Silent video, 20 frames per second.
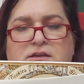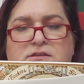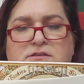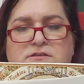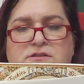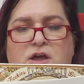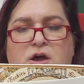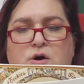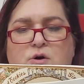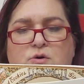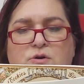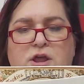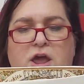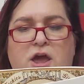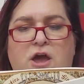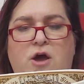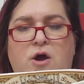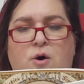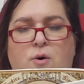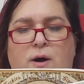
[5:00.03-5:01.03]
No,
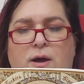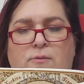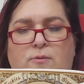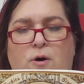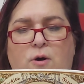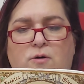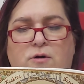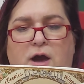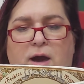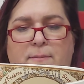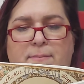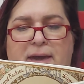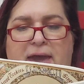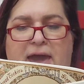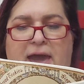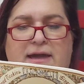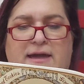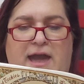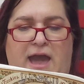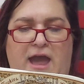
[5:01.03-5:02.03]
no, I won't come
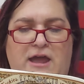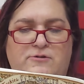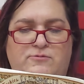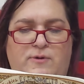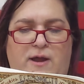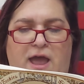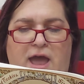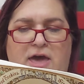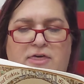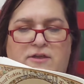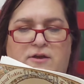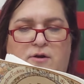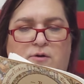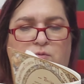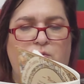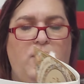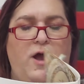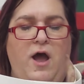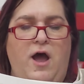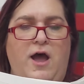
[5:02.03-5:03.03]
back. I'd
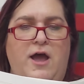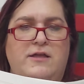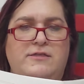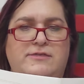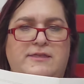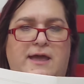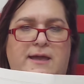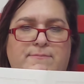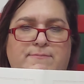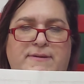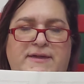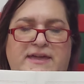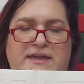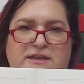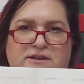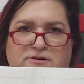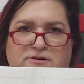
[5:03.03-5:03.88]
rather run than be